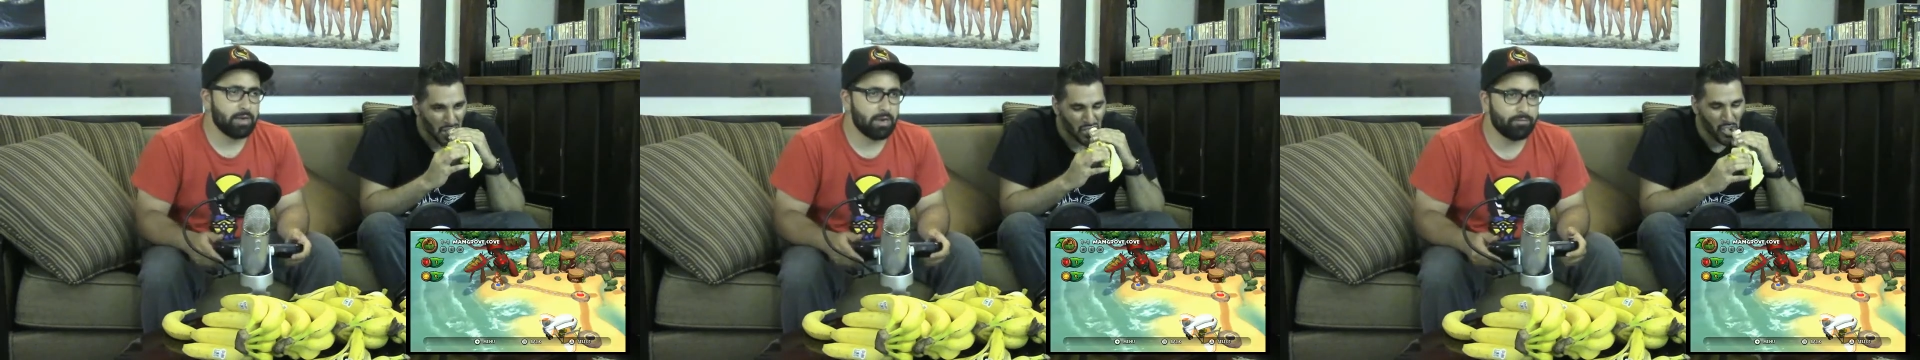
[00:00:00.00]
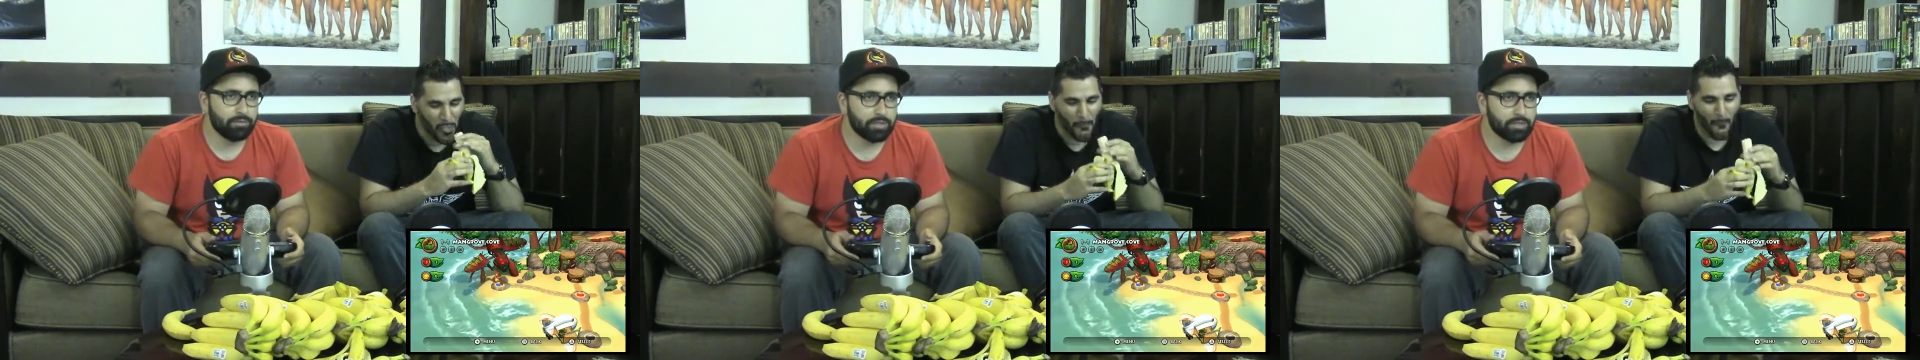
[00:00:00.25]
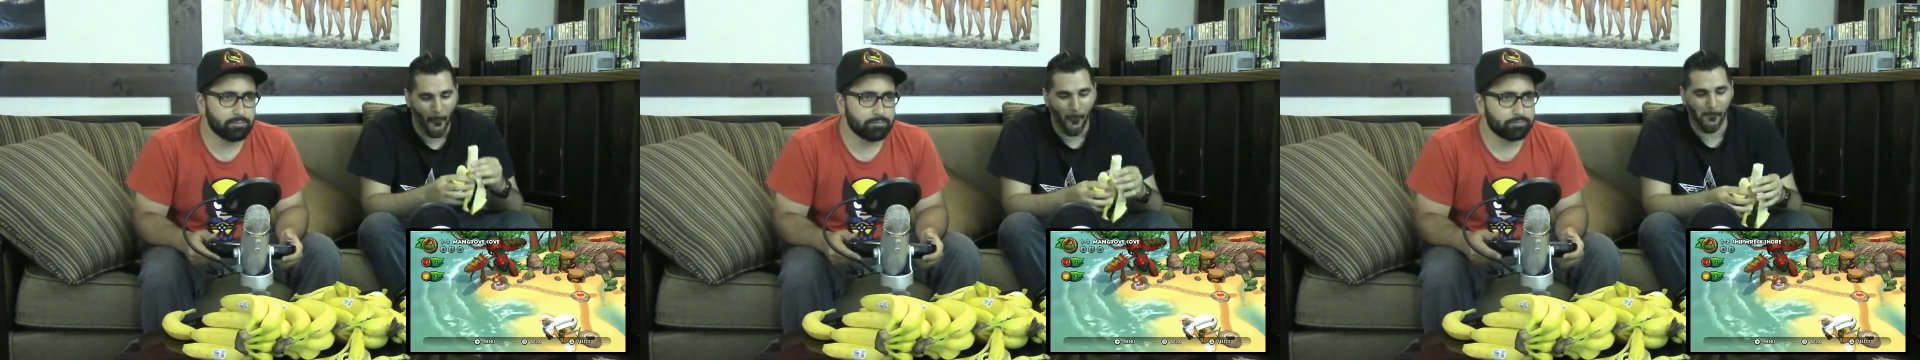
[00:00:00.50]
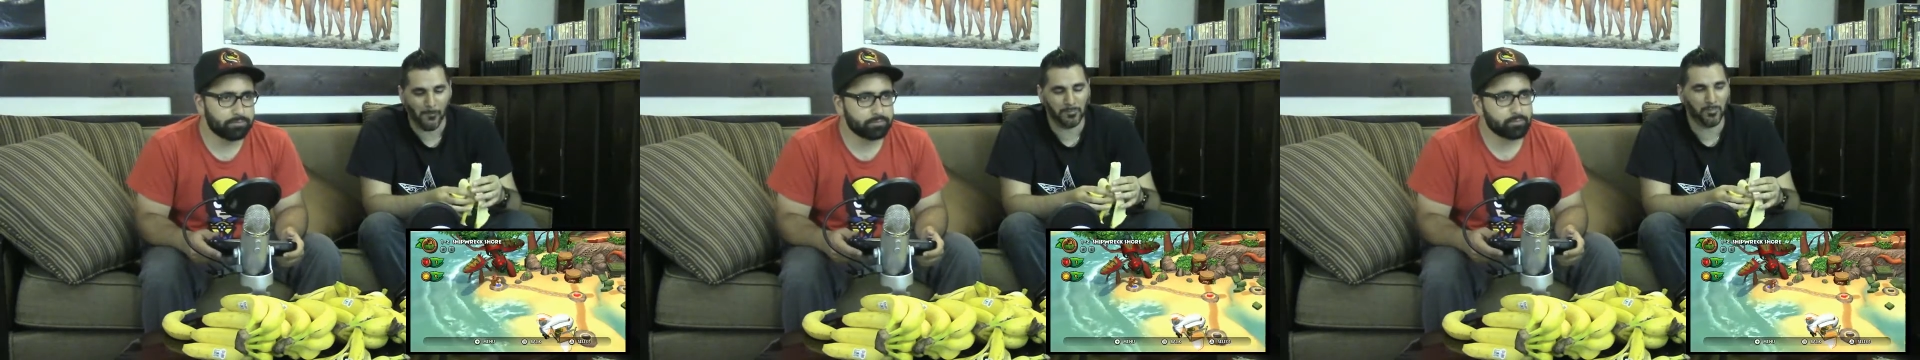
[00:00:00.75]
Speaker 1: man, I'm feeling
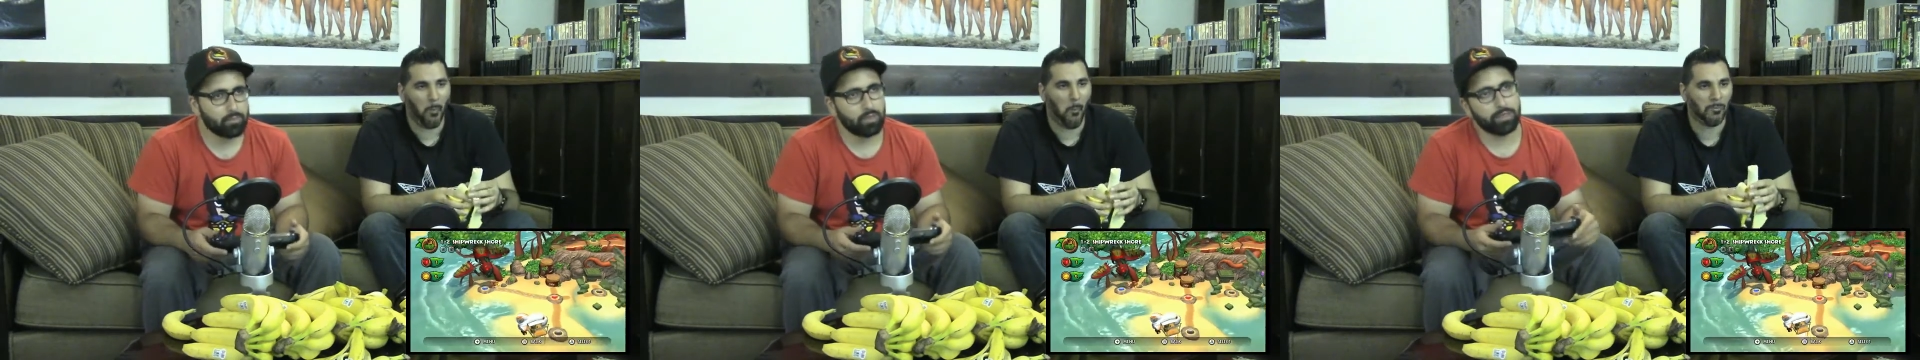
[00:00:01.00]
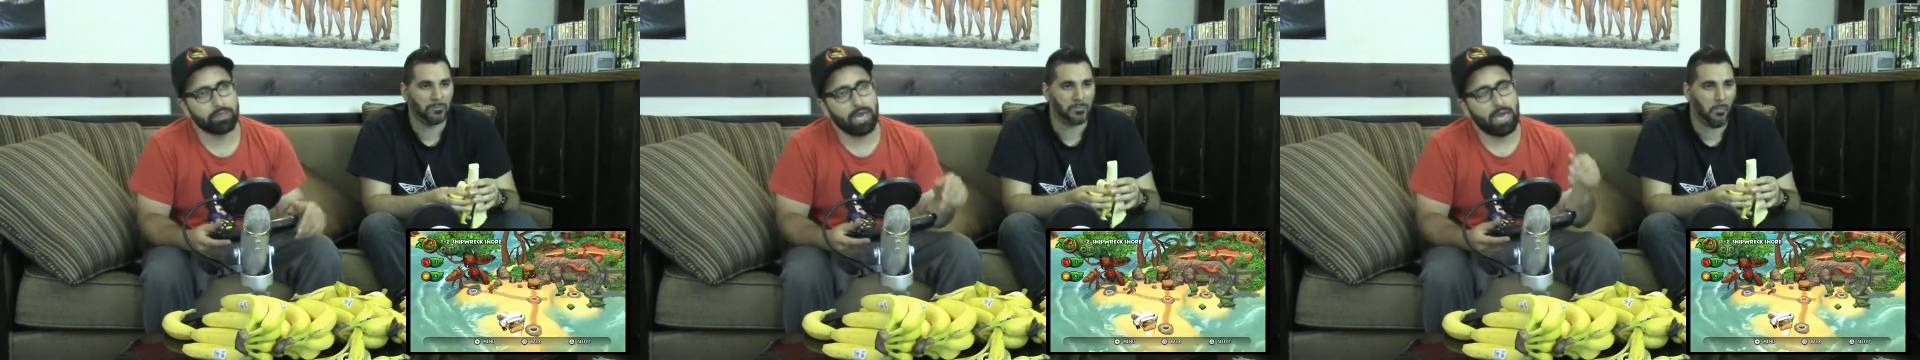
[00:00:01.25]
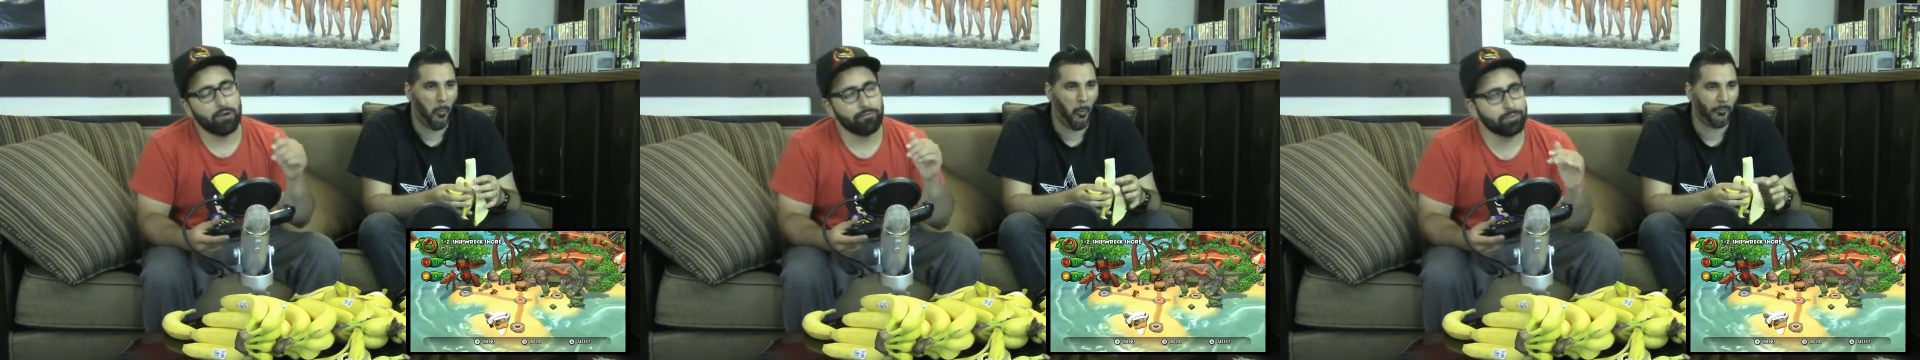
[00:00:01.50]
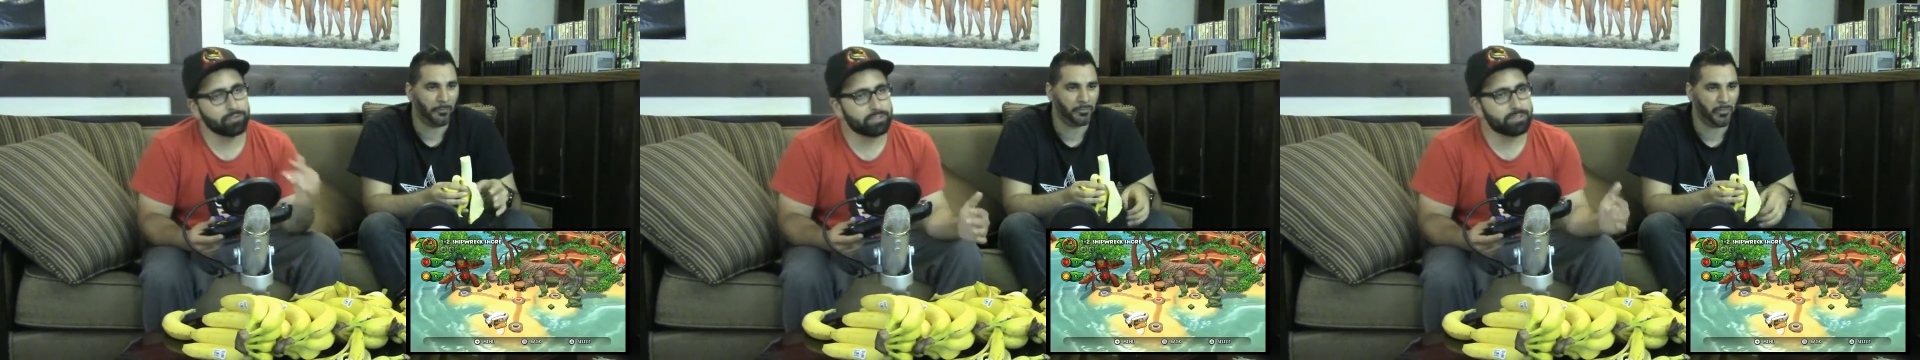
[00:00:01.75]
like I don't
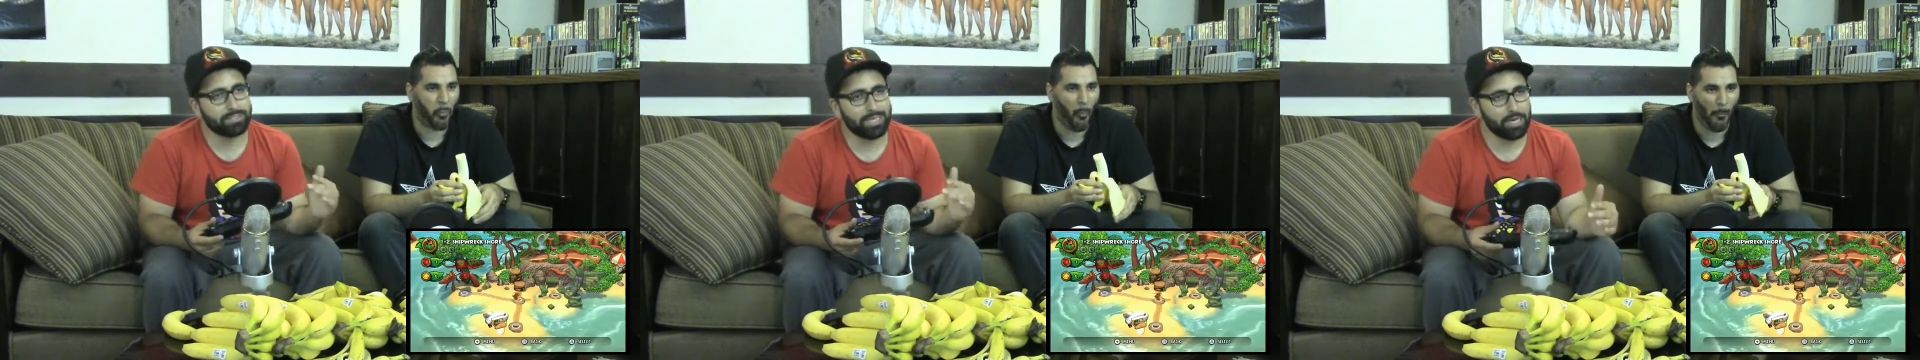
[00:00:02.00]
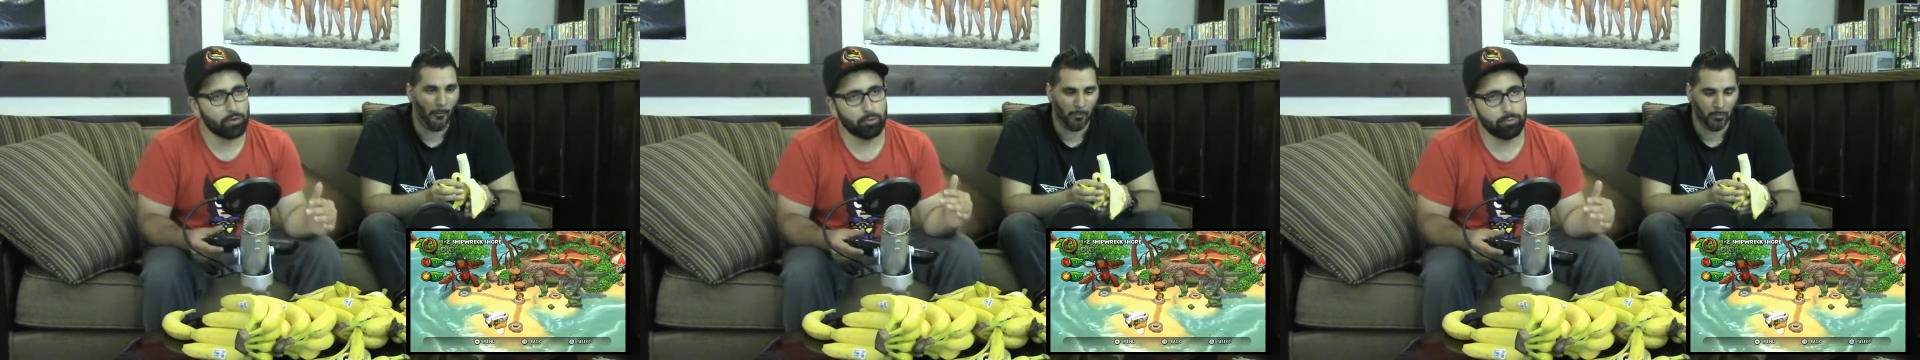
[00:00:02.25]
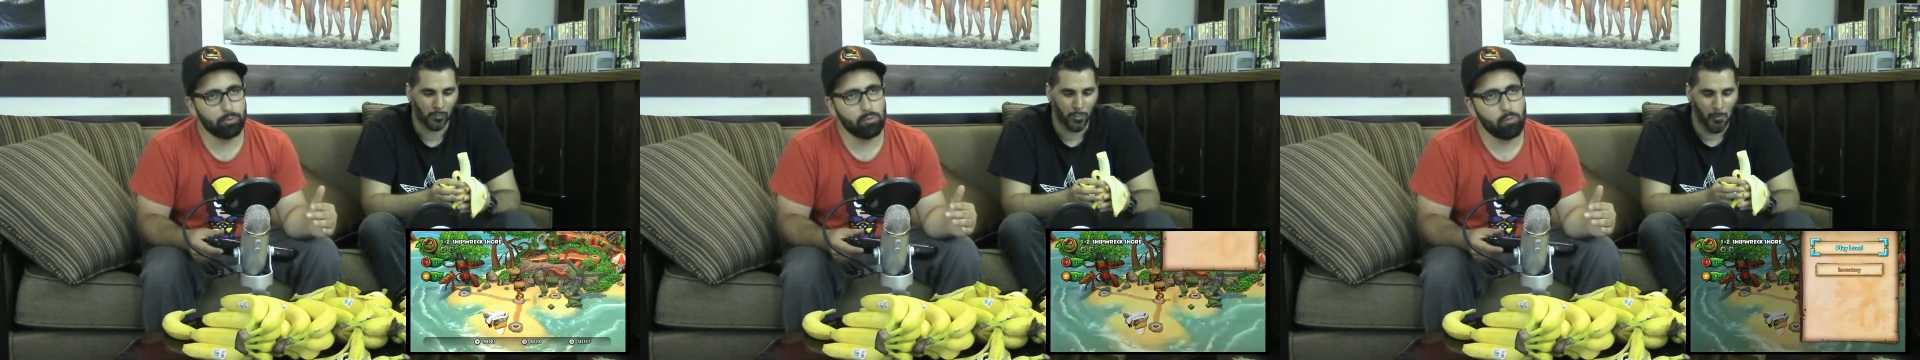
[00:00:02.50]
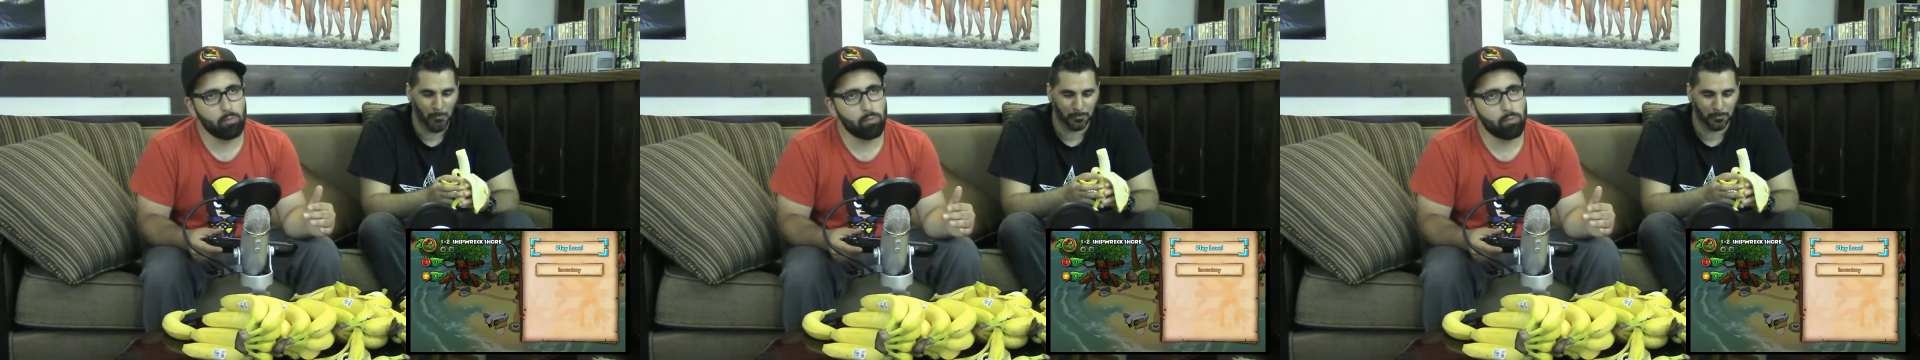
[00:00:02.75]
feel terrible,